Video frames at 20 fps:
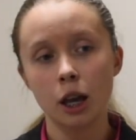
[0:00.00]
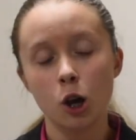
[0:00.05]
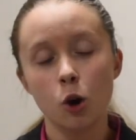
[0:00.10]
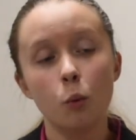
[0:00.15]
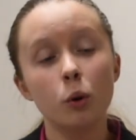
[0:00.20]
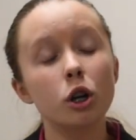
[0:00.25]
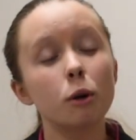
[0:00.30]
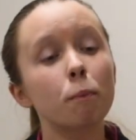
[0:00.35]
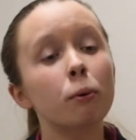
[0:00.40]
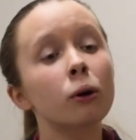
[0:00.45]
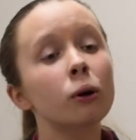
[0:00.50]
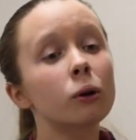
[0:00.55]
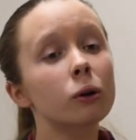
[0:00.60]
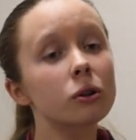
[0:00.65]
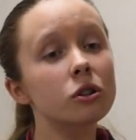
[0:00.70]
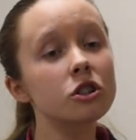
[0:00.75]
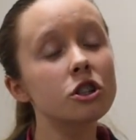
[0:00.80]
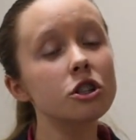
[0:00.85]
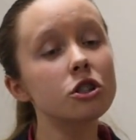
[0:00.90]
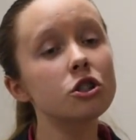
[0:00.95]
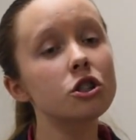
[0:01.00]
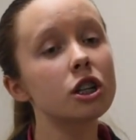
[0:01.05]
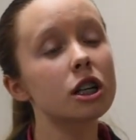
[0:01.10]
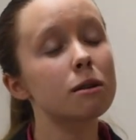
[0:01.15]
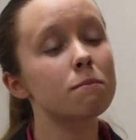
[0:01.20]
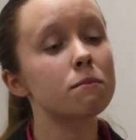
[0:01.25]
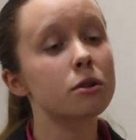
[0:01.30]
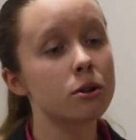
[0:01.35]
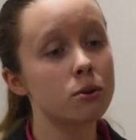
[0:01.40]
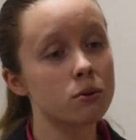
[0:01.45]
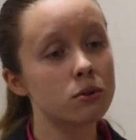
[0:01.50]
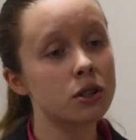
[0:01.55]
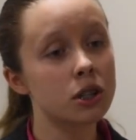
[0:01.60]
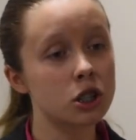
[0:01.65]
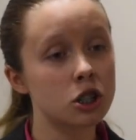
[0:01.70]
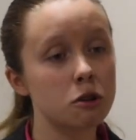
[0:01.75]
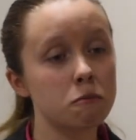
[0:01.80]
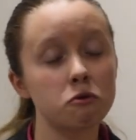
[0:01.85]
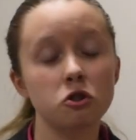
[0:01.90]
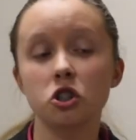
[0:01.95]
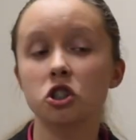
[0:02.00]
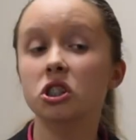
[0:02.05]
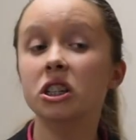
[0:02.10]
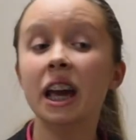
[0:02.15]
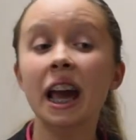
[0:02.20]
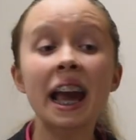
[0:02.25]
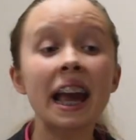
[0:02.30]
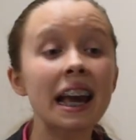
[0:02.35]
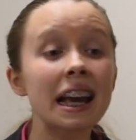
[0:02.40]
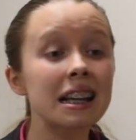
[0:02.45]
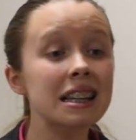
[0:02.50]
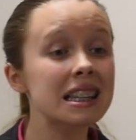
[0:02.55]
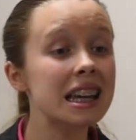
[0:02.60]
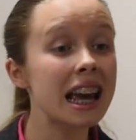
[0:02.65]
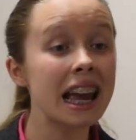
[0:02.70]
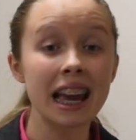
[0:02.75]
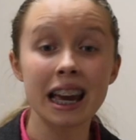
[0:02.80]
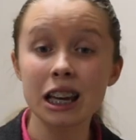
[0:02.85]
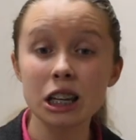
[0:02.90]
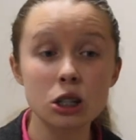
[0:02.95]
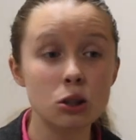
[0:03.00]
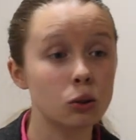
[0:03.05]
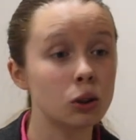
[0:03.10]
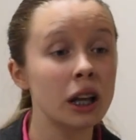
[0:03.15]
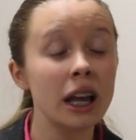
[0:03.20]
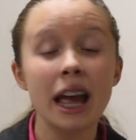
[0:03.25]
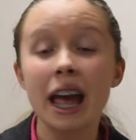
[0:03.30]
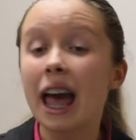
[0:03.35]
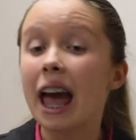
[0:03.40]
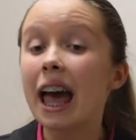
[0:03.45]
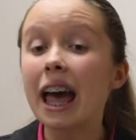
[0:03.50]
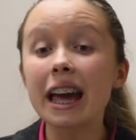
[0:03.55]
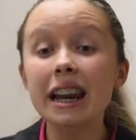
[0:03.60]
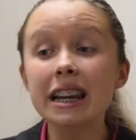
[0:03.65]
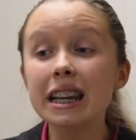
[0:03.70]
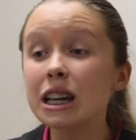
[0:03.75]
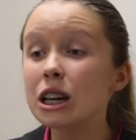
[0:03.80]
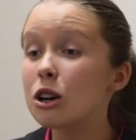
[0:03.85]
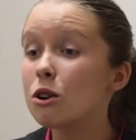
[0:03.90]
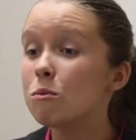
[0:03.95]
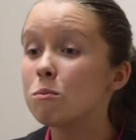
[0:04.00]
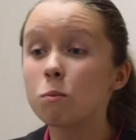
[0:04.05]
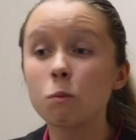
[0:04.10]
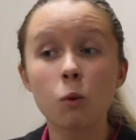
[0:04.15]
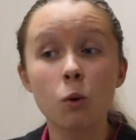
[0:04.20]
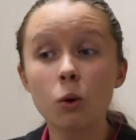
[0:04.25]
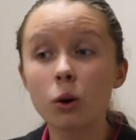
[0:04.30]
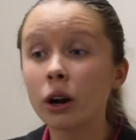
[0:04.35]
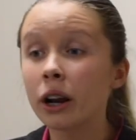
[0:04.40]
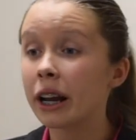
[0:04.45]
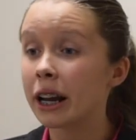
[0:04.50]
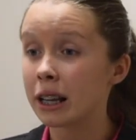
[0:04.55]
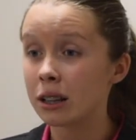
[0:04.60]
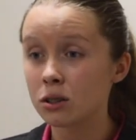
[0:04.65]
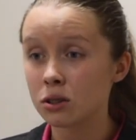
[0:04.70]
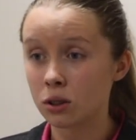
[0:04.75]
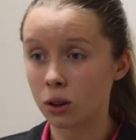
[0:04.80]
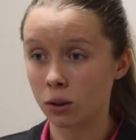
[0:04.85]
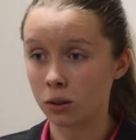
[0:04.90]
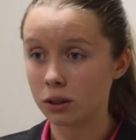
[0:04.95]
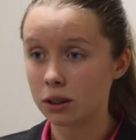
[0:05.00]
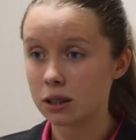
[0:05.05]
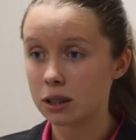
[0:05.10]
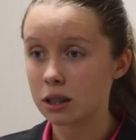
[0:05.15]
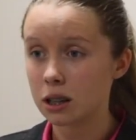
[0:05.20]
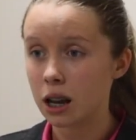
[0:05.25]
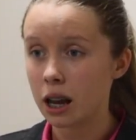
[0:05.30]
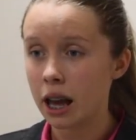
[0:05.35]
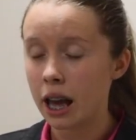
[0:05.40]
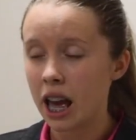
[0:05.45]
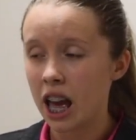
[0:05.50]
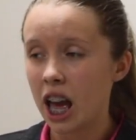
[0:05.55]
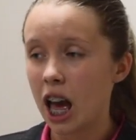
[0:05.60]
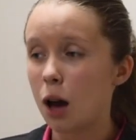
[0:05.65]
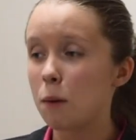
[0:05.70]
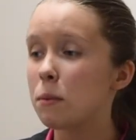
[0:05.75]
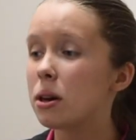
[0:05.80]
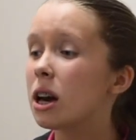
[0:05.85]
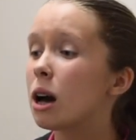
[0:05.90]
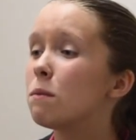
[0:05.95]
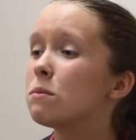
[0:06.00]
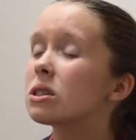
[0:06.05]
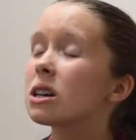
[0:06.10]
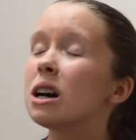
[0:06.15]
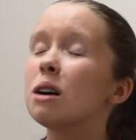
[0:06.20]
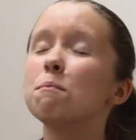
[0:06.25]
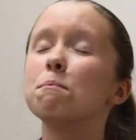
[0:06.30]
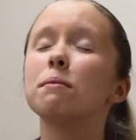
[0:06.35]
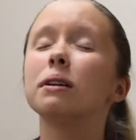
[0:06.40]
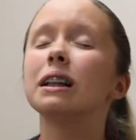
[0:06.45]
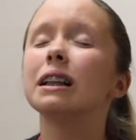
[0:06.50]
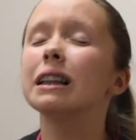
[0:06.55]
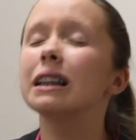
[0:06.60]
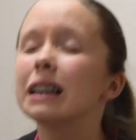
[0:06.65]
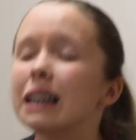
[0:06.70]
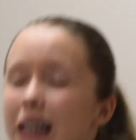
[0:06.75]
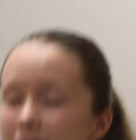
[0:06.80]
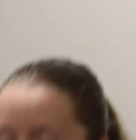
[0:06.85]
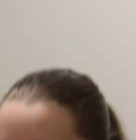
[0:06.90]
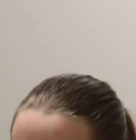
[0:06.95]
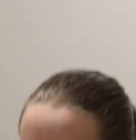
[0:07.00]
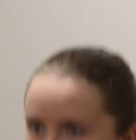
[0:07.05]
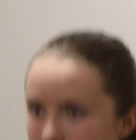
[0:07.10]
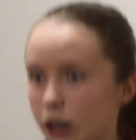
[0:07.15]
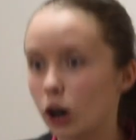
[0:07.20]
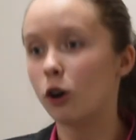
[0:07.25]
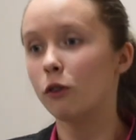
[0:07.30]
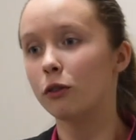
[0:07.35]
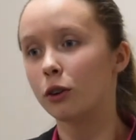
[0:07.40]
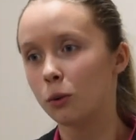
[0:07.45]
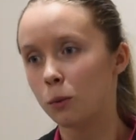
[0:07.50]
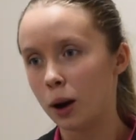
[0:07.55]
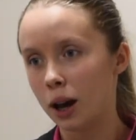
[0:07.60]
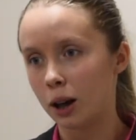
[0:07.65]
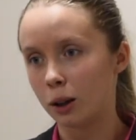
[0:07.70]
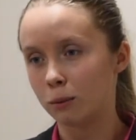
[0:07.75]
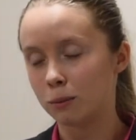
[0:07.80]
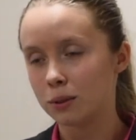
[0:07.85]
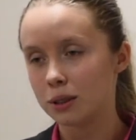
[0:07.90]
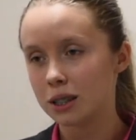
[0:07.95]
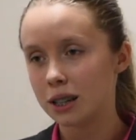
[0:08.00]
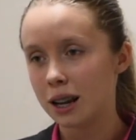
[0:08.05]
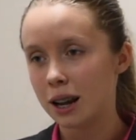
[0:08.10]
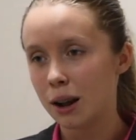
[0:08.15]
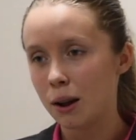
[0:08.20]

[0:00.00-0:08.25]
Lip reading: when a person's immune system just can't handle any more insults and becomes completely overwhelmed.